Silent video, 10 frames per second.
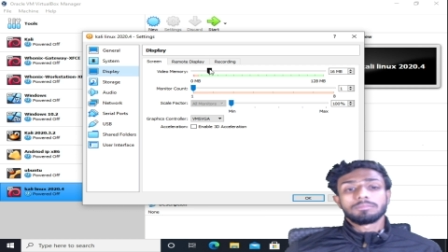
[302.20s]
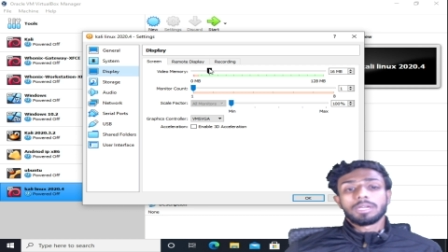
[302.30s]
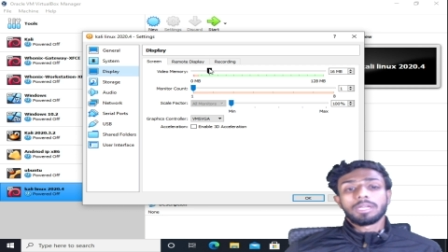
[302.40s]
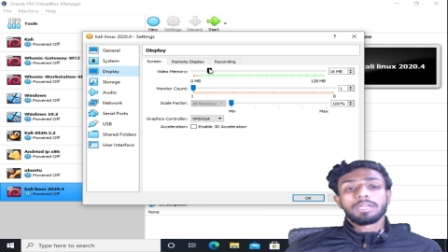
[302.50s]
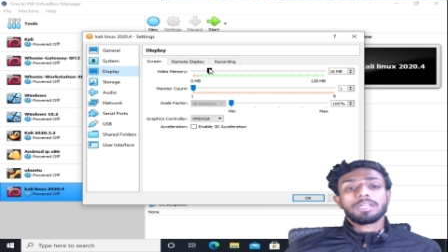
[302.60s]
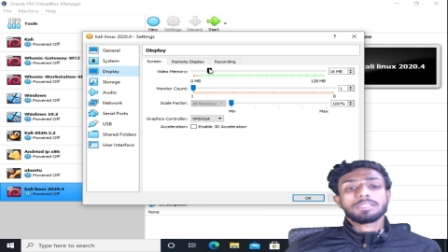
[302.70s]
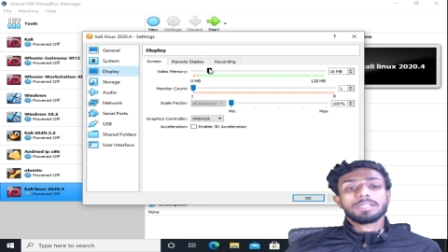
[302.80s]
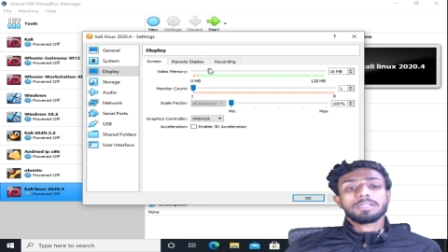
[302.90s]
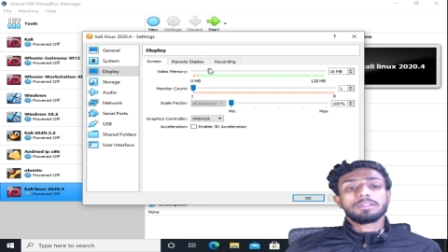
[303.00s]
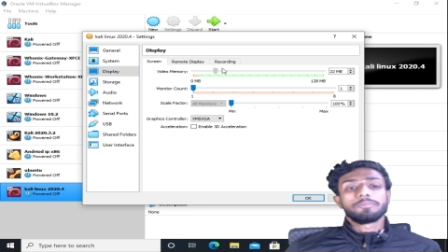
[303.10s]
uh, increase
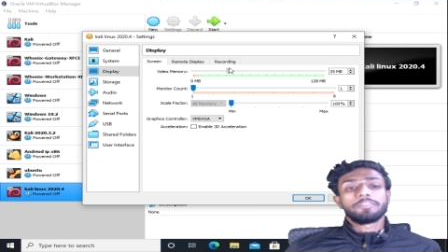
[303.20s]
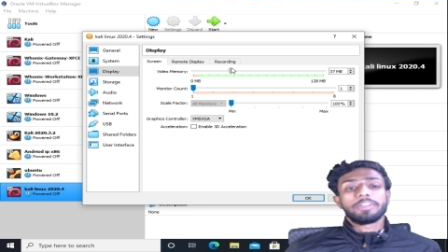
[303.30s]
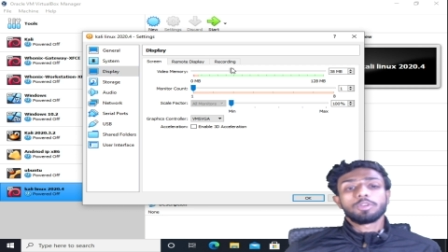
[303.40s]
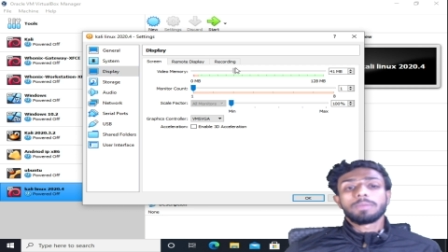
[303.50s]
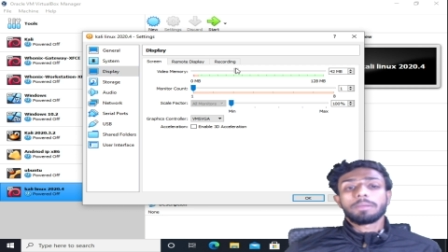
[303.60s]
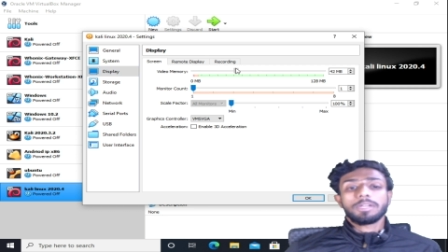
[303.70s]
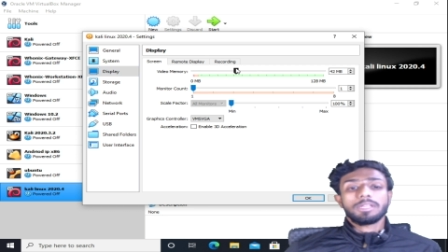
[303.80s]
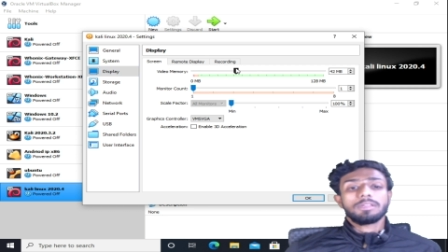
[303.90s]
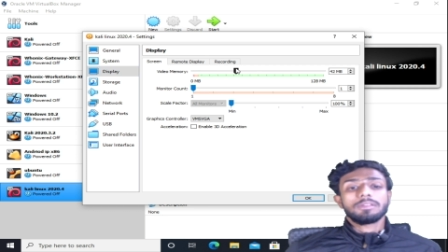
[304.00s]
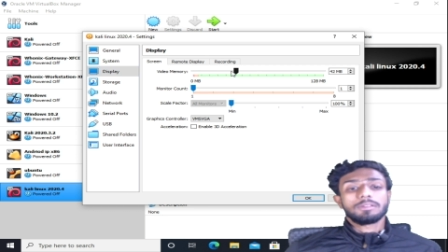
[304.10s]
it video
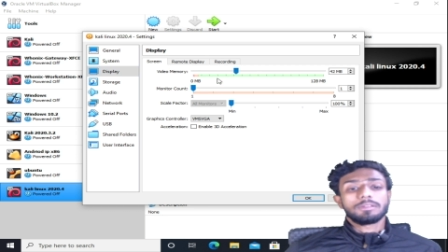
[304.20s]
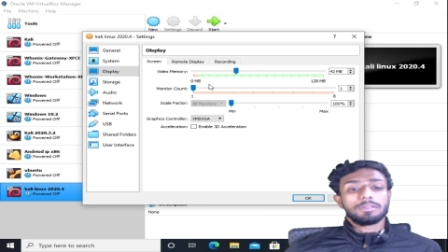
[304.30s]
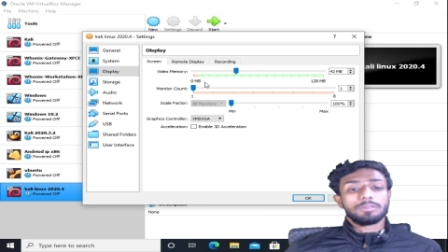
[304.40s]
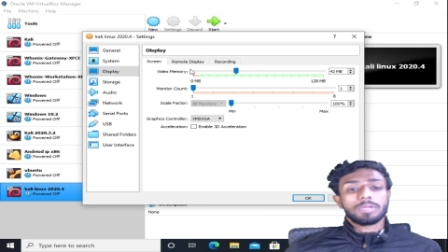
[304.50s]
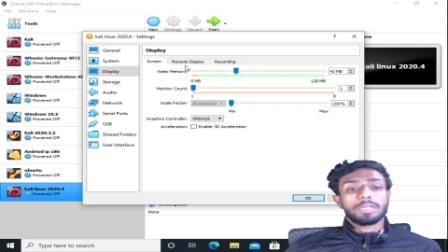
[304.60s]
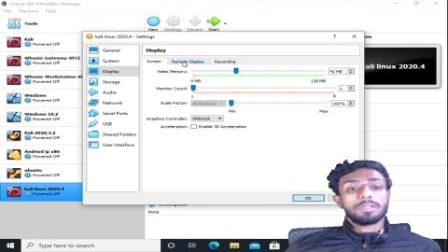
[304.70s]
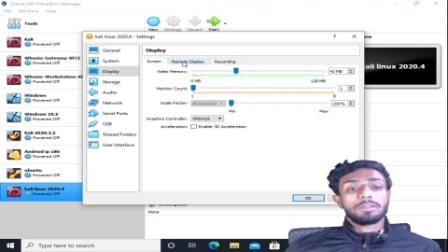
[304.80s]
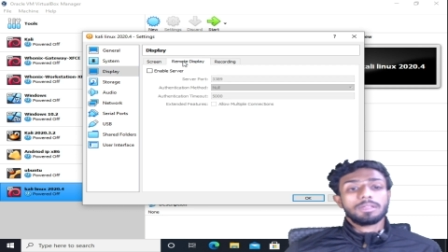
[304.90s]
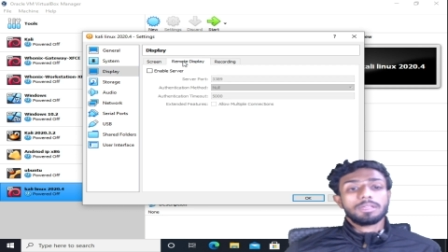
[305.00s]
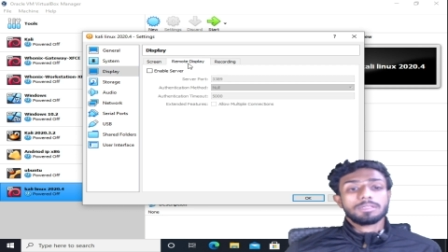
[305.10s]
memory you can
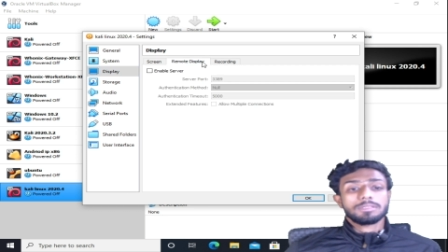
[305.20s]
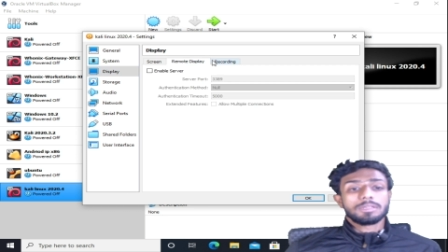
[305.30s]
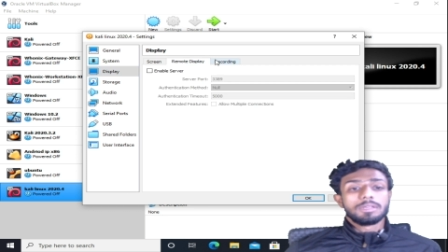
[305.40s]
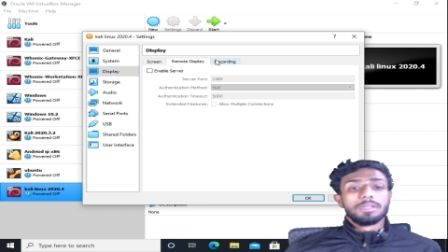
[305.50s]
increase